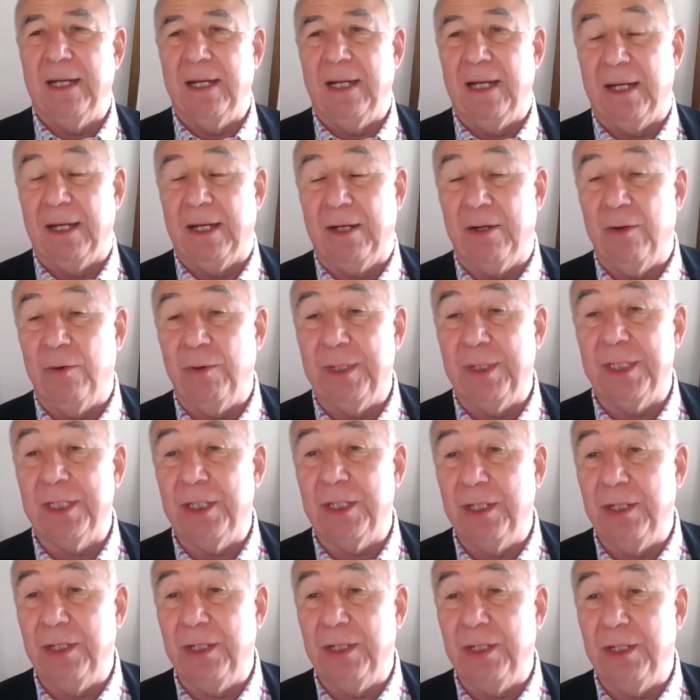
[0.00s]
According
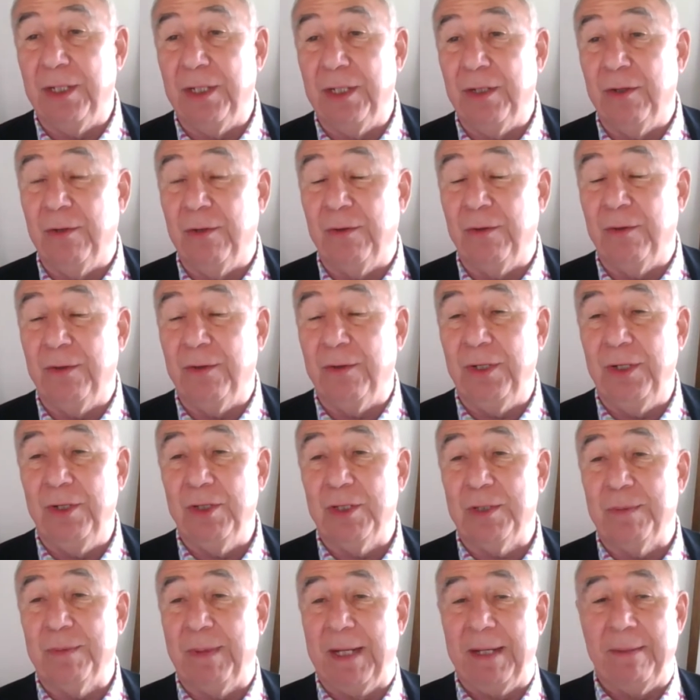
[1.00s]
to your
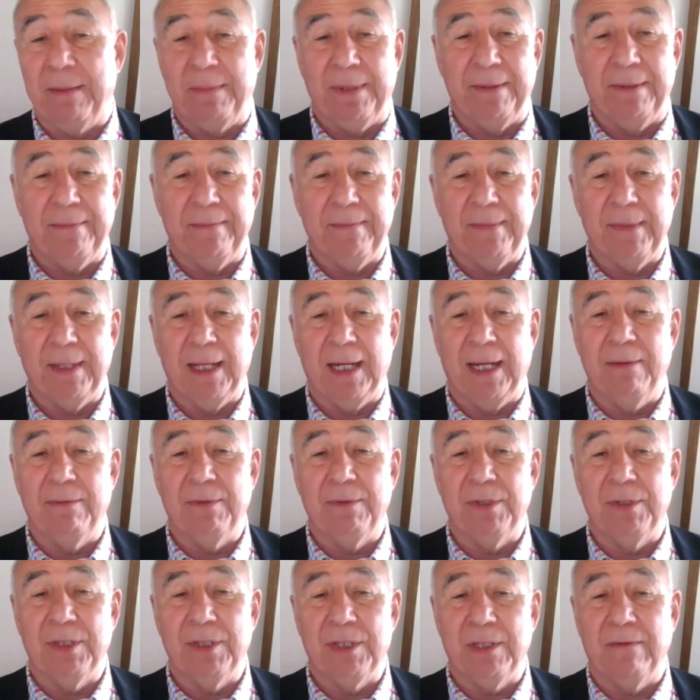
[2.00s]
newspaper, I
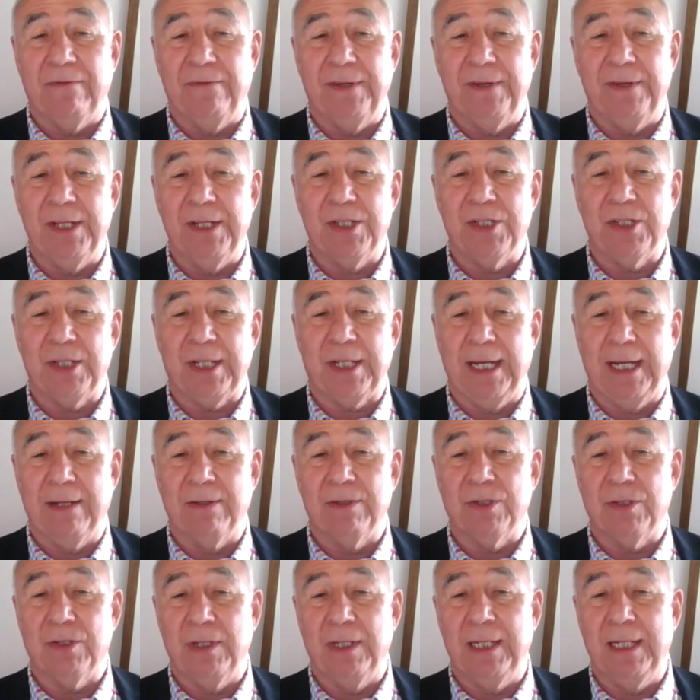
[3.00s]
was the first
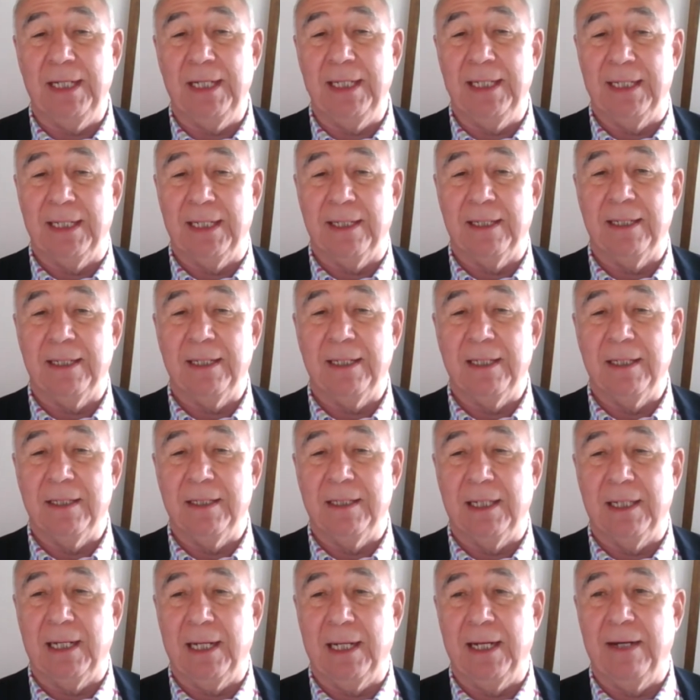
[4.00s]
council leader to
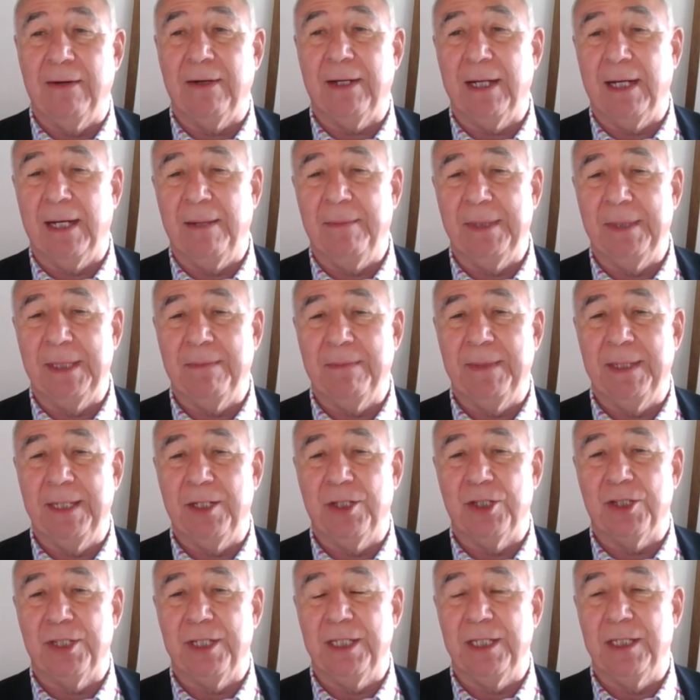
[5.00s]
declare a climate emergency
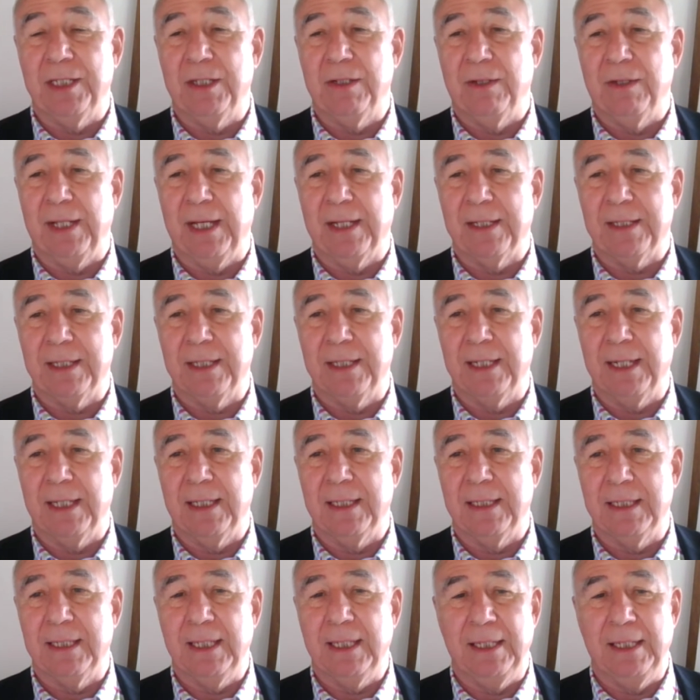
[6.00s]
in
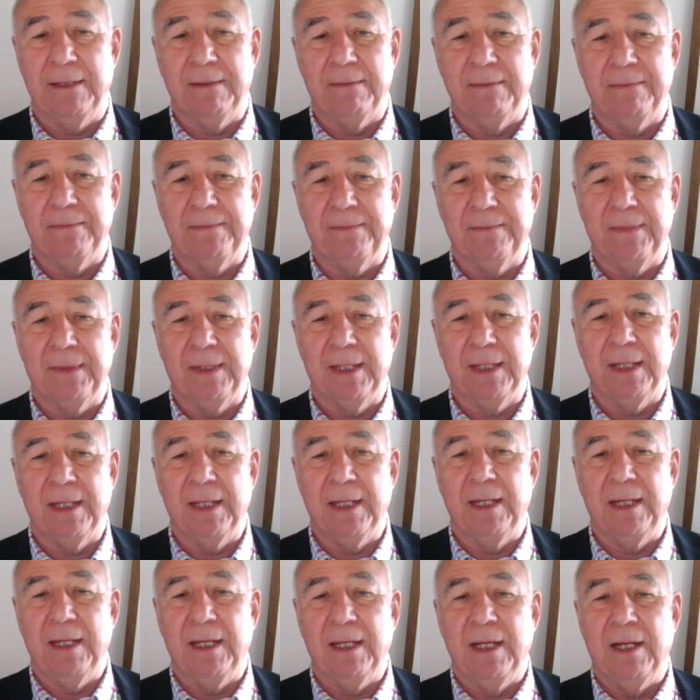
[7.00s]
2019,
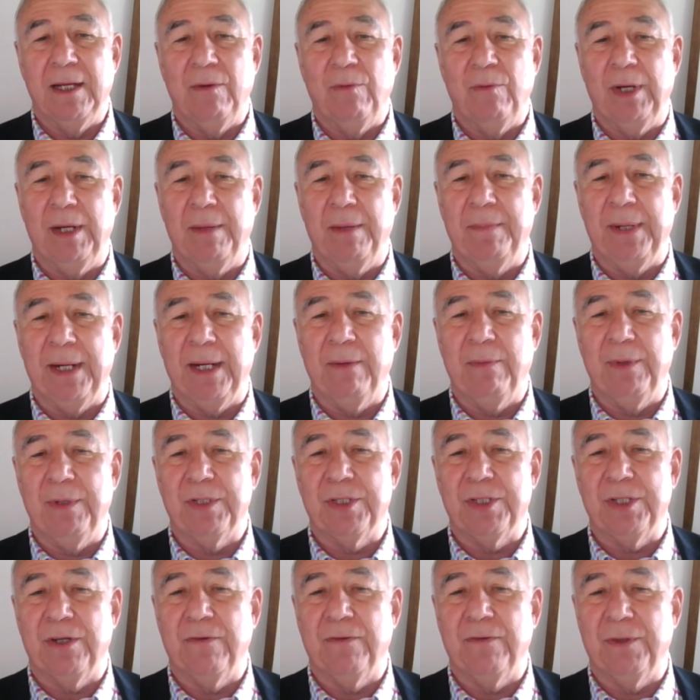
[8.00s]
whereby we
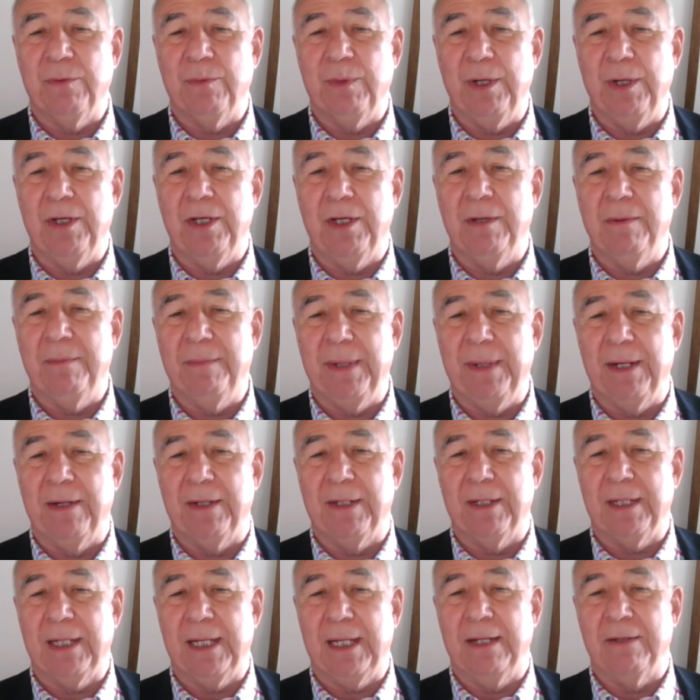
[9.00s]
resolved Wokingham Borough
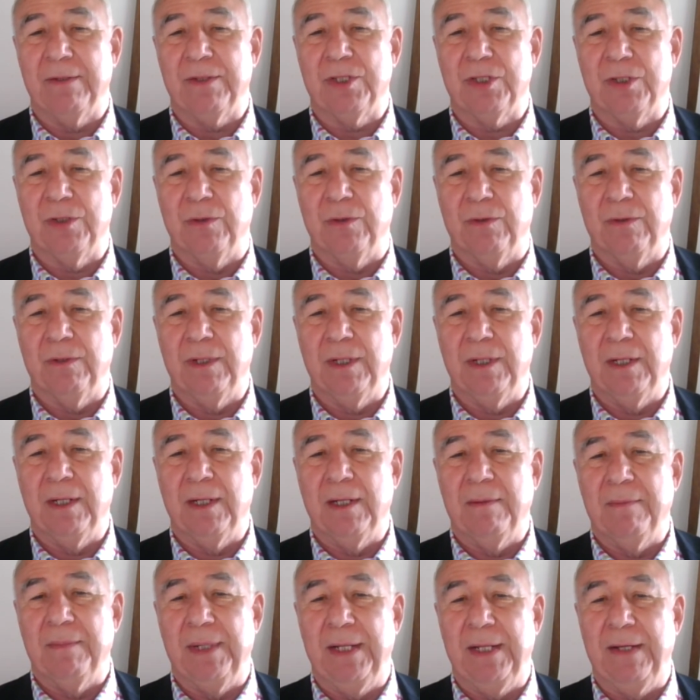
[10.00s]
Council
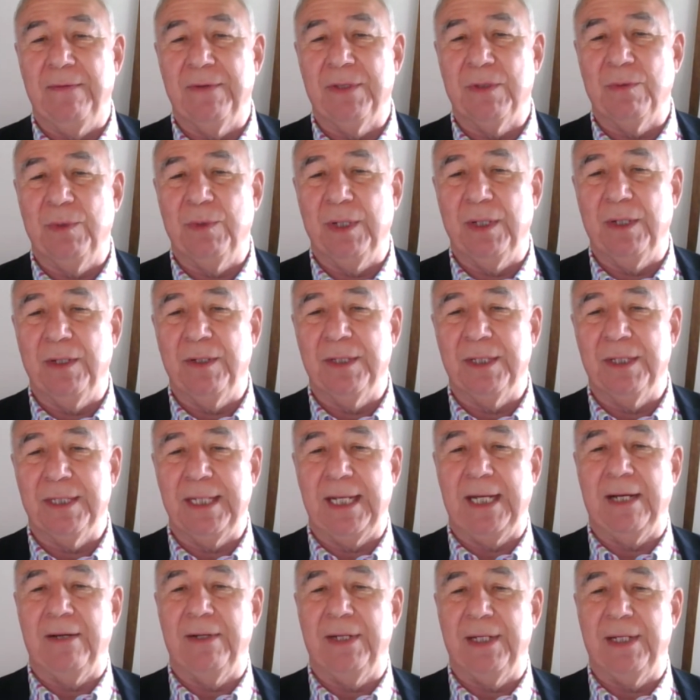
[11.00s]
believes the world is
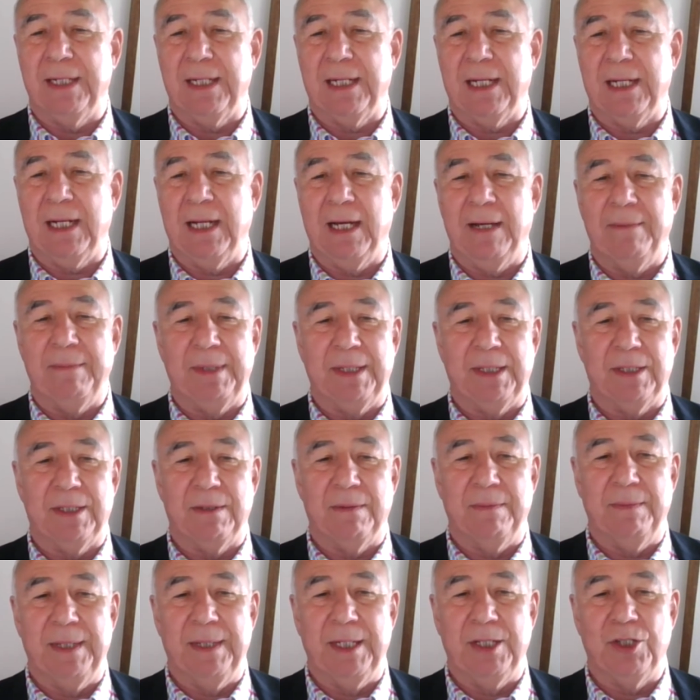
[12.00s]
now in a climate
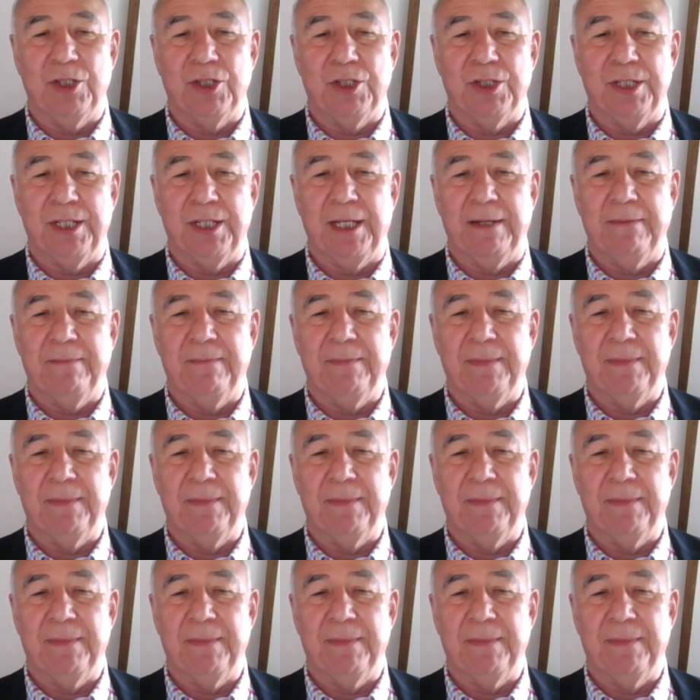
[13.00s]
emergency